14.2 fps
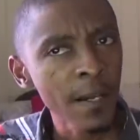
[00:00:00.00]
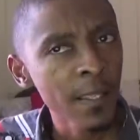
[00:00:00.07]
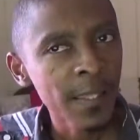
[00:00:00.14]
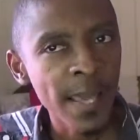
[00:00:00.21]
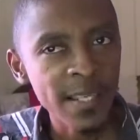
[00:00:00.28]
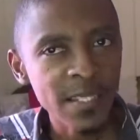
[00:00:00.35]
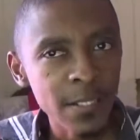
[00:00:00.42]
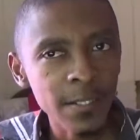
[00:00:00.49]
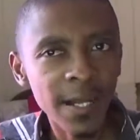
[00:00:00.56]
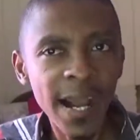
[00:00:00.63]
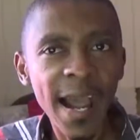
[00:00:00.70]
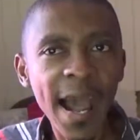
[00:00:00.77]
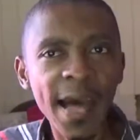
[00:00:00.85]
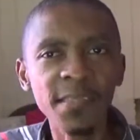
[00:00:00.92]
Let's look
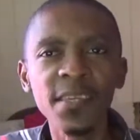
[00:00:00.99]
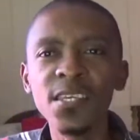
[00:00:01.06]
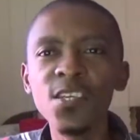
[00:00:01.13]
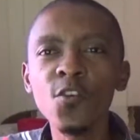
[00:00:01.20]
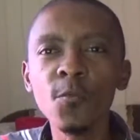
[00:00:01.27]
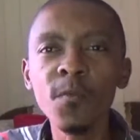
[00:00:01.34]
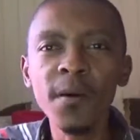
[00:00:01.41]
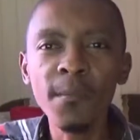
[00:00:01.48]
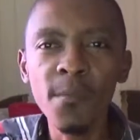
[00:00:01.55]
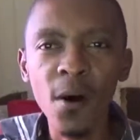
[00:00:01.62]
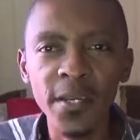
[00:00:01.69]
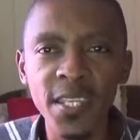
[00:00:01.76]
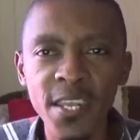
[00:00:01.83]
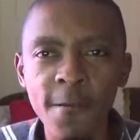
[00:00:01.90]
at the human
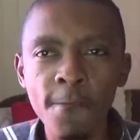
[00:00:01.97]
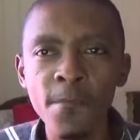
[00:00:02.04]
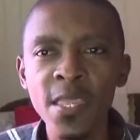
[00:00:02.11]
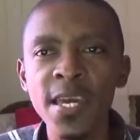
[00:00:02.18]
body.